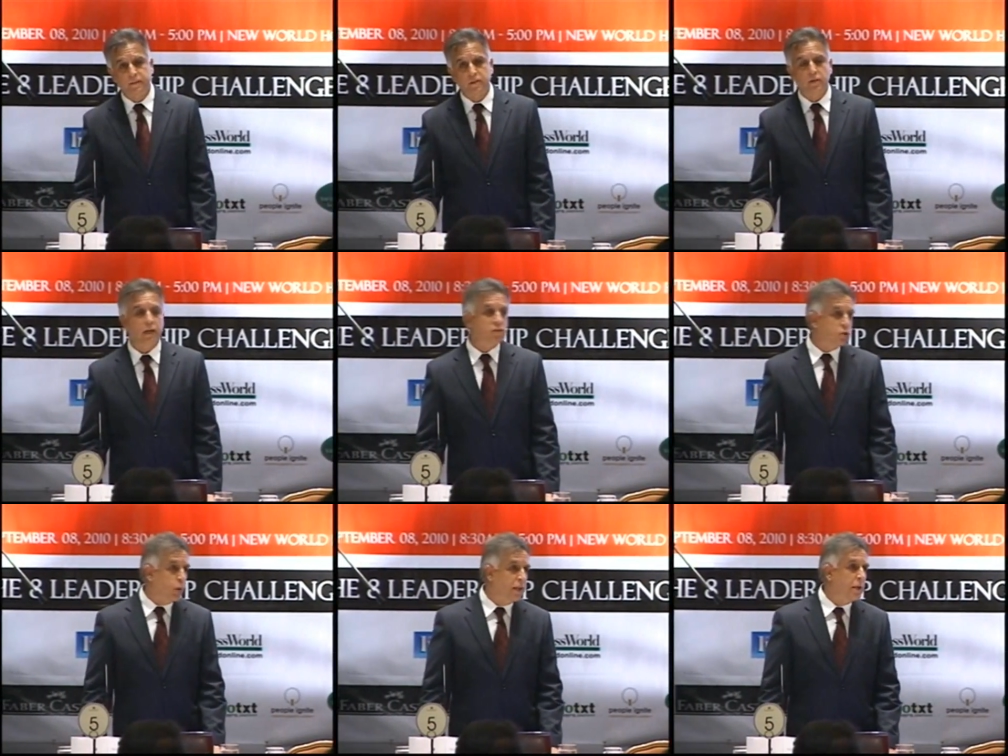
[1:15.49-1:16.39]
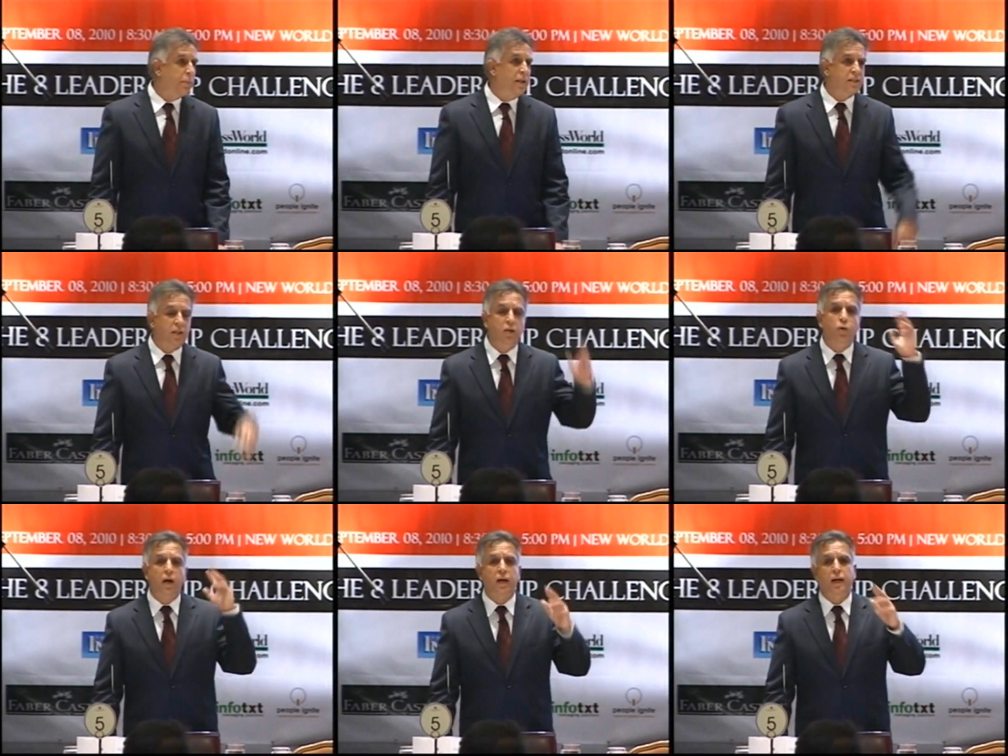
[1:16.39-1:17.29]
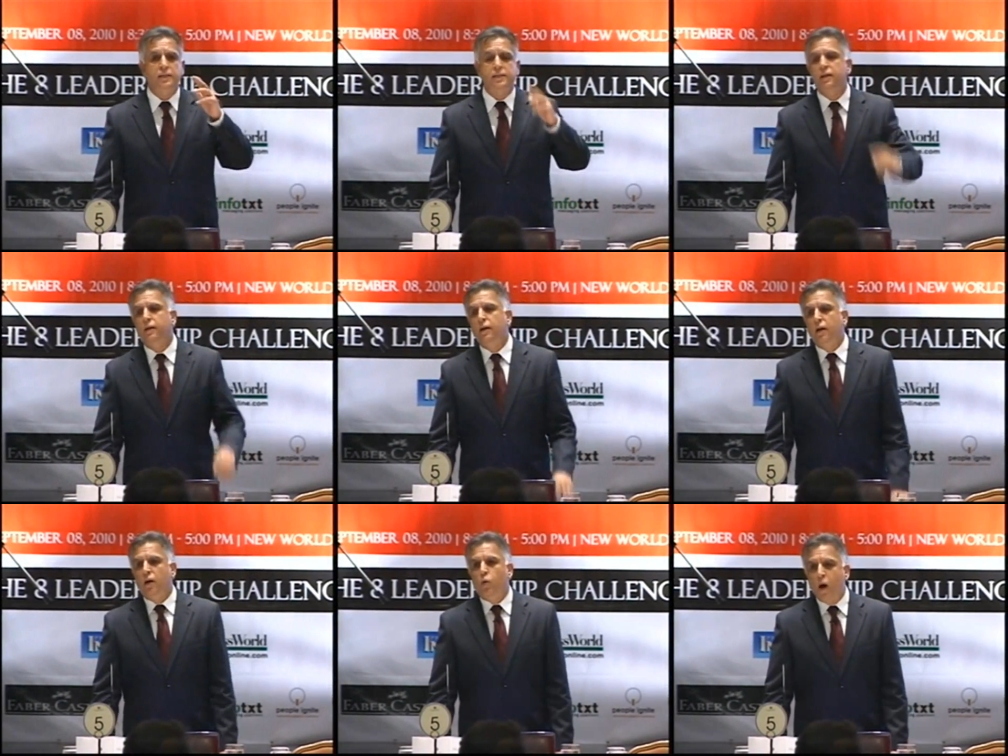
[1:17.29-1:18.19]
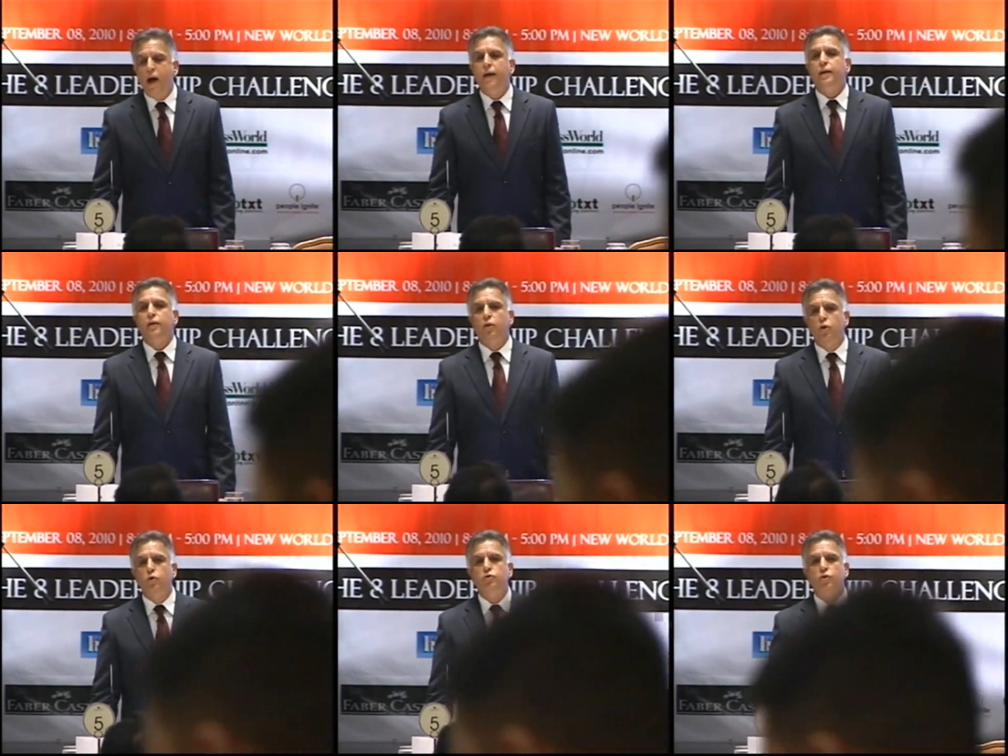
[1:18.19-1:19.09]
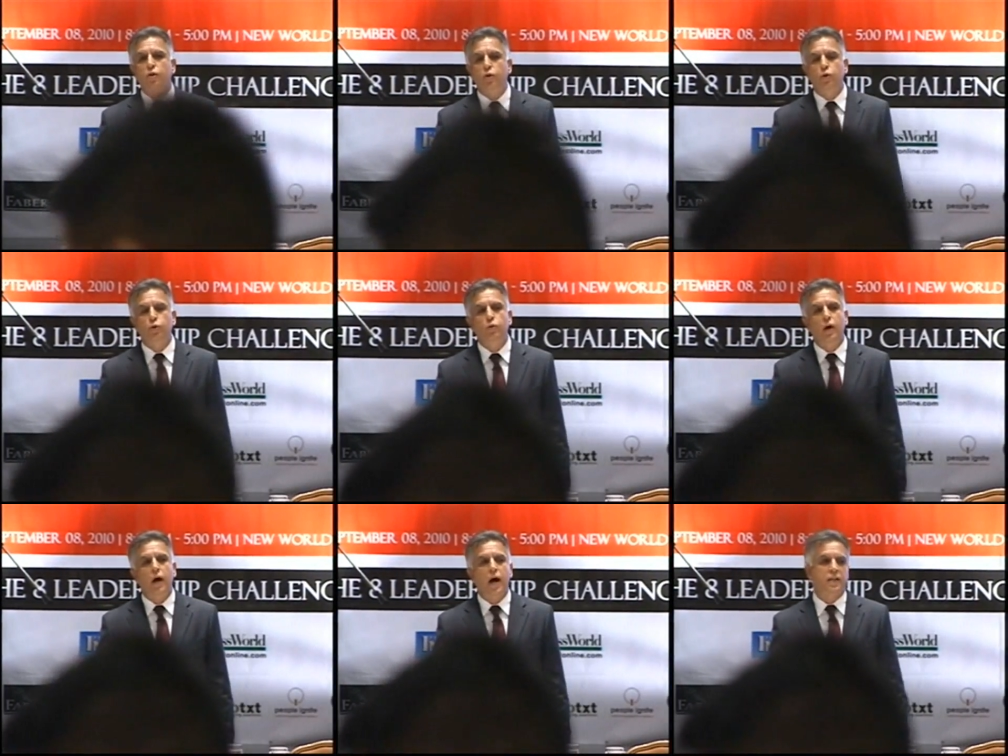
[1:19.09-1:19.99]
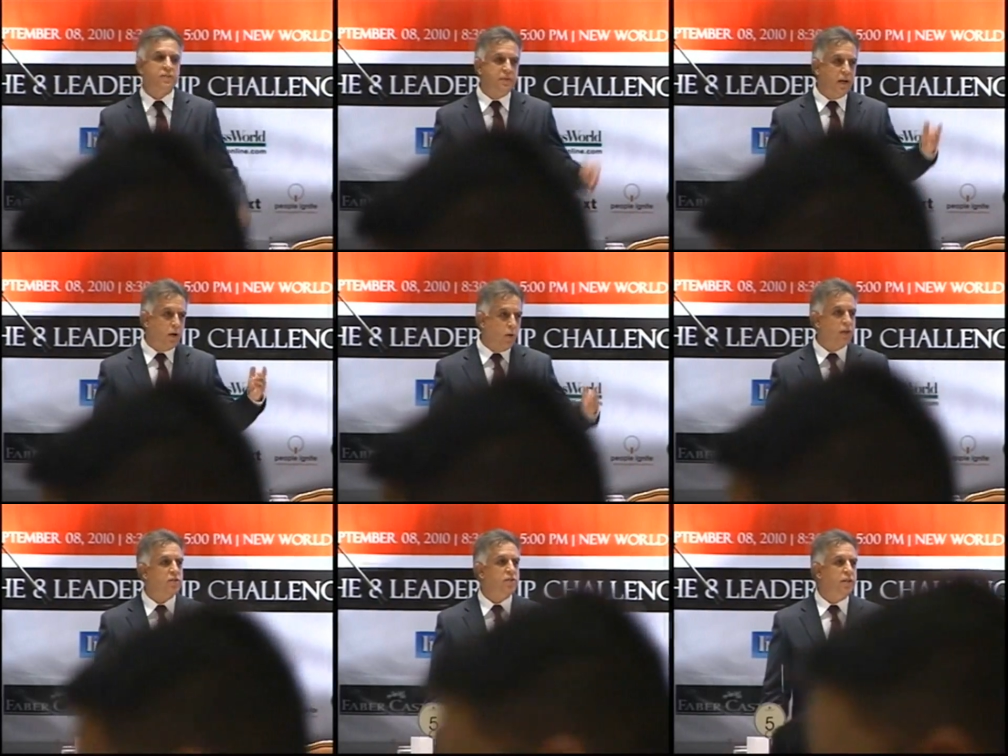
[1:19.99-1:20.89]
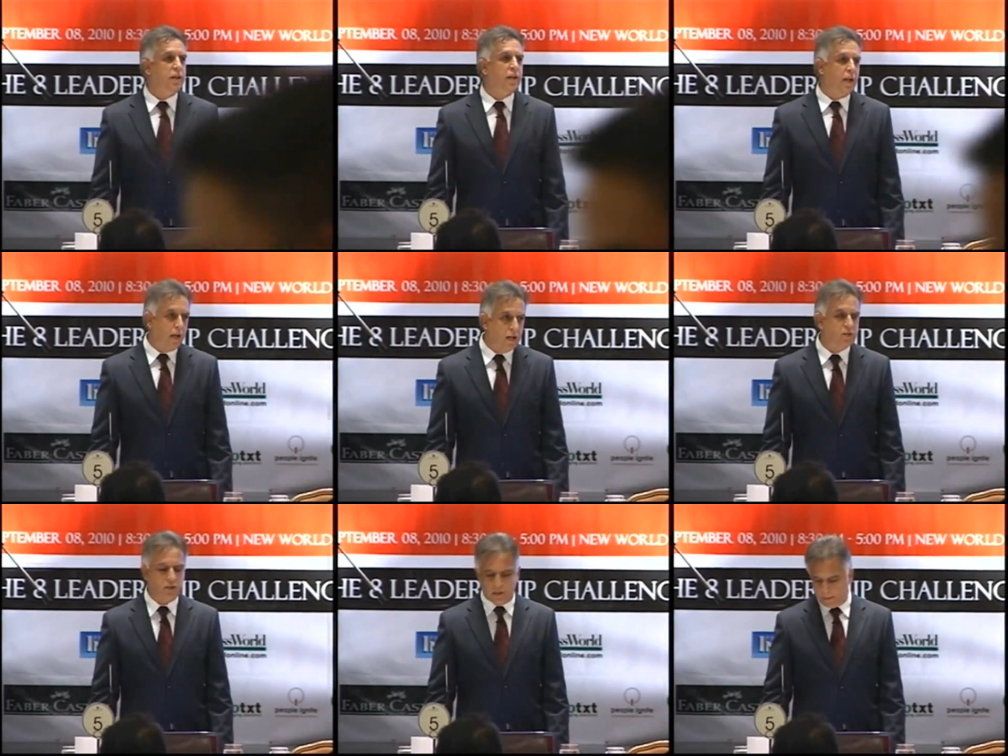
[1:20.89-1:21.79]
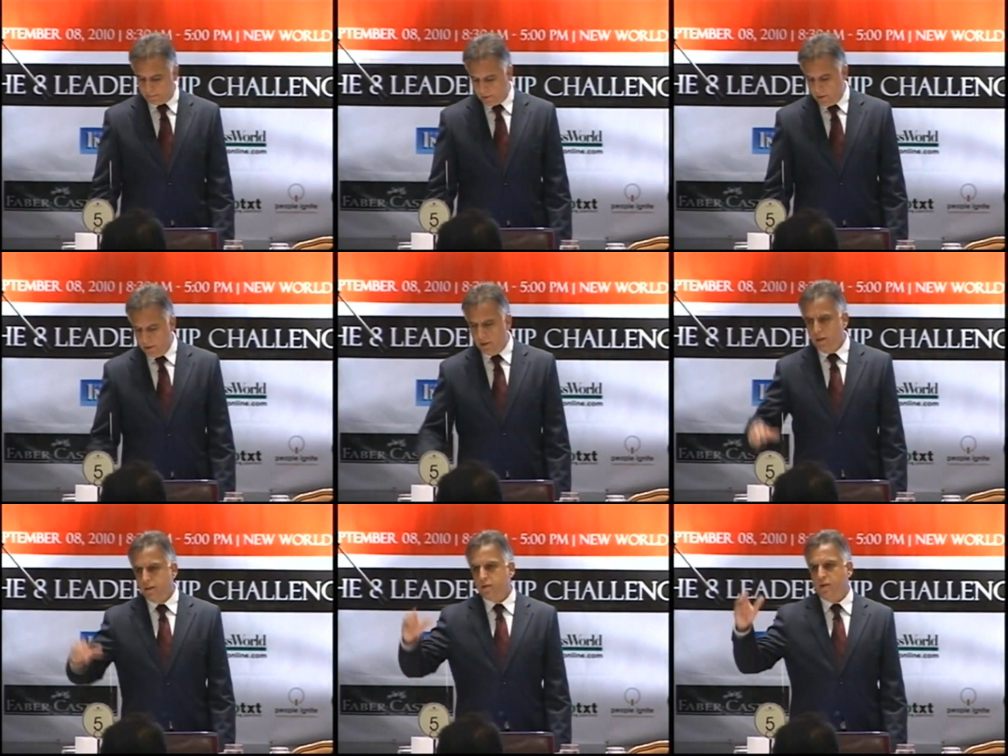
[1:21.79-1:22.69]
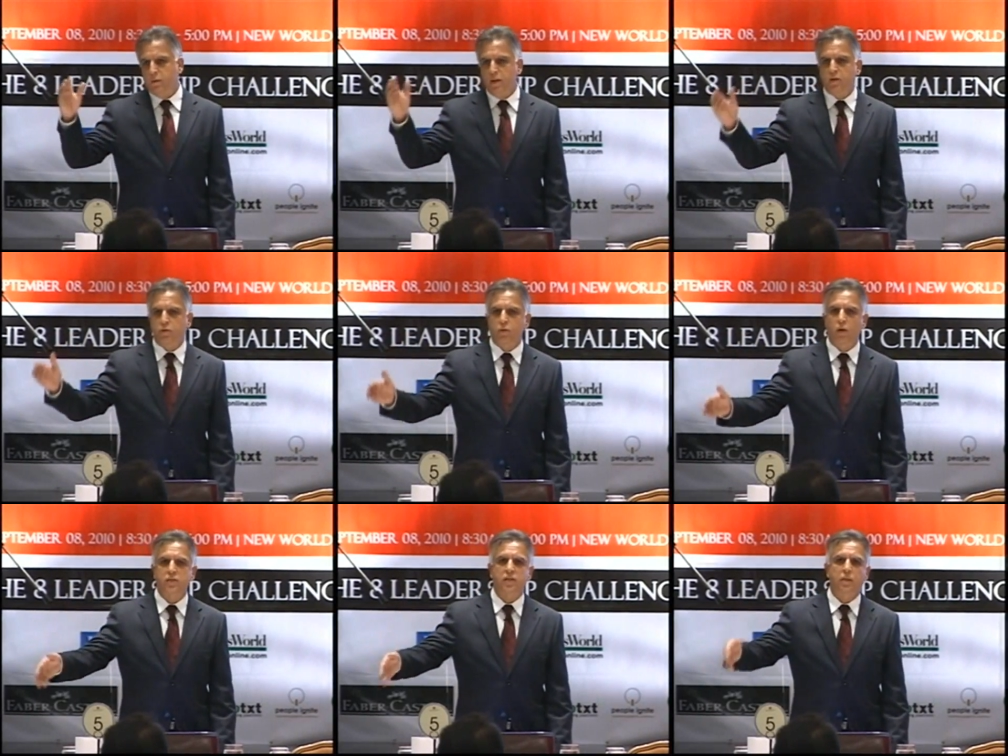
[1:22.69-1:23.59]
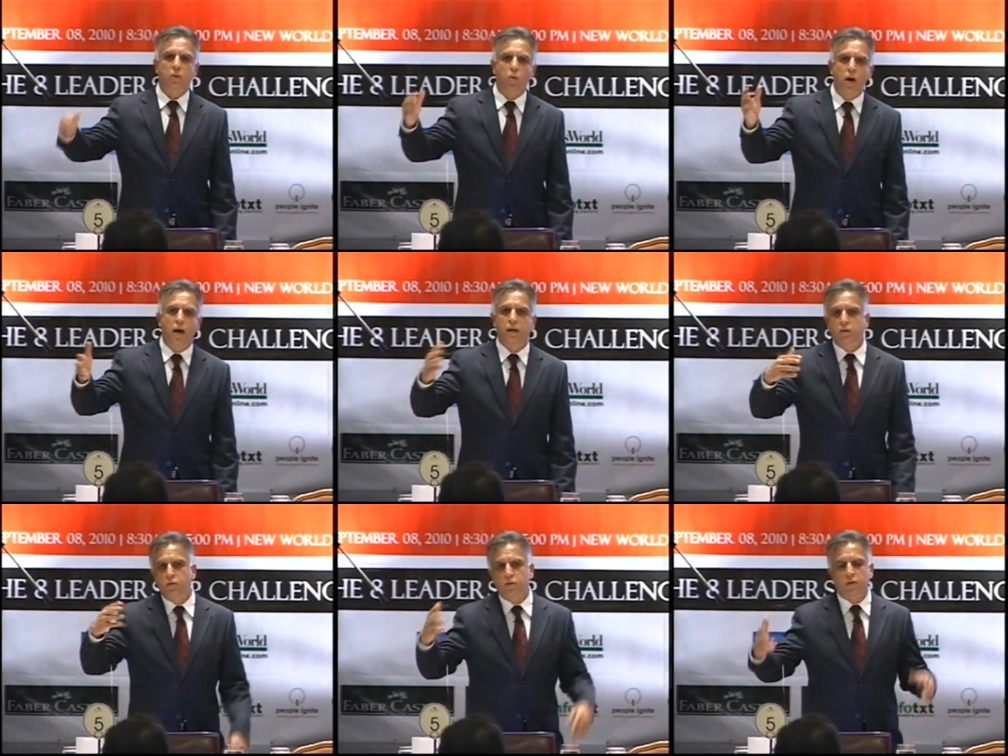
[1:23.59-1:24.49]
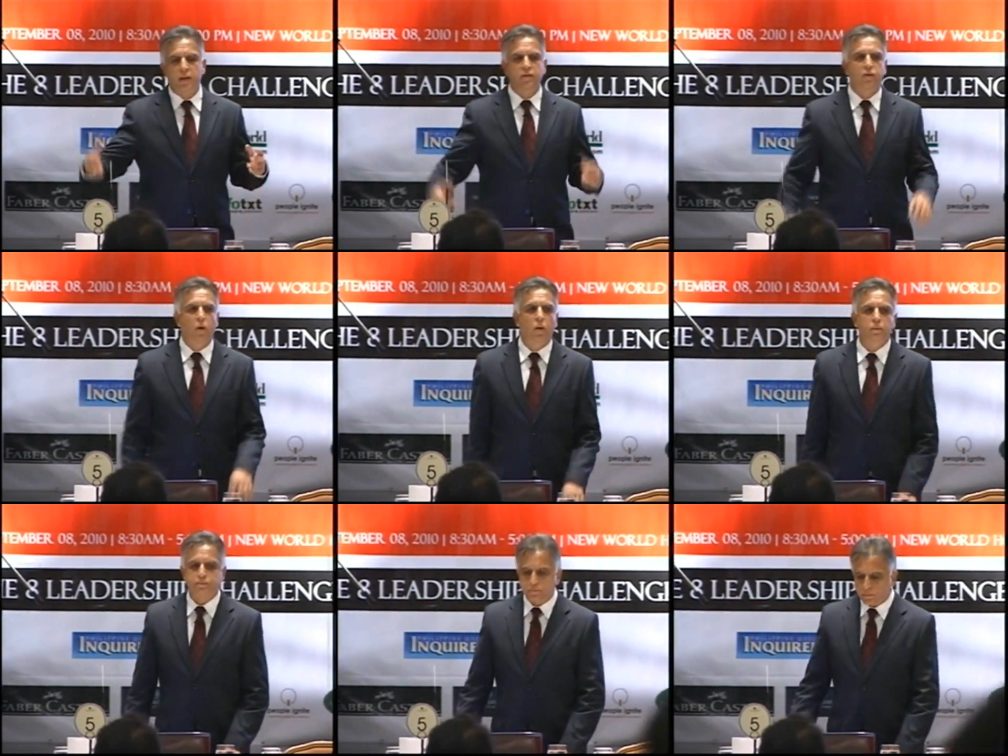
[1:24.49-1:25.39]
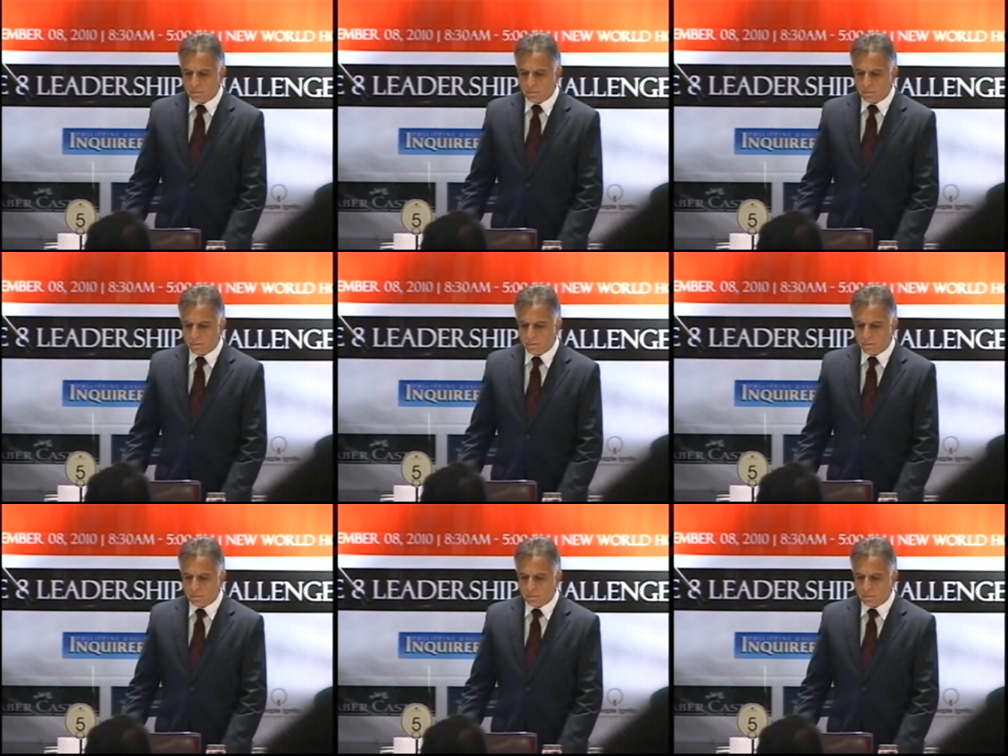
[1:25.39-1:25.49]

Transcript: So I just went up and I said, you know what, guys, why don't you ask me a question and I'll answer it? So they went through question number 1, 2, 3, 4.